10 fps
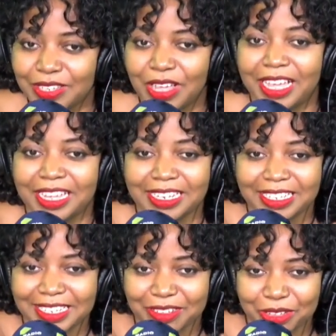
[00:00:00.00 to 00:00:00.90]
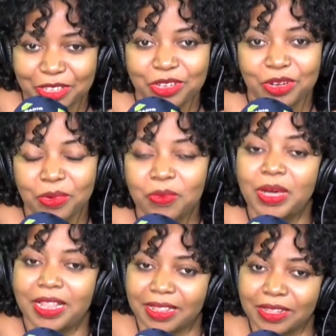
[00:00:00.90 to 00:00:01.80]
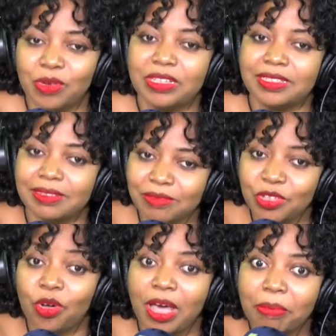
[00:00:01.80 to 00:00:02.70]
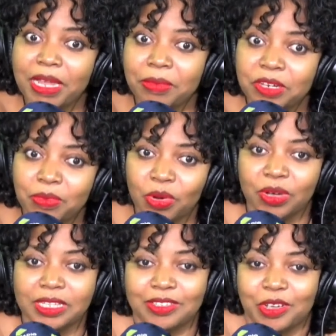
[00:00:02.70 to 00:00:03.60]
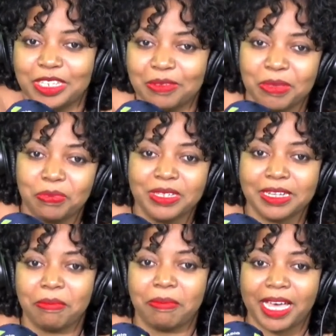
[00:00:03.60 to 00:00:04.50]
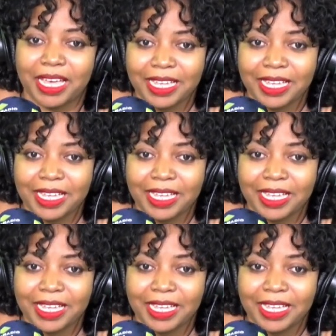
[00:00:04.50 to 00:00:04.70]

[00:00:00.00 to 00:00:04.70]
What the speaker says: And, you know, well, because your apartment block is going to be put up by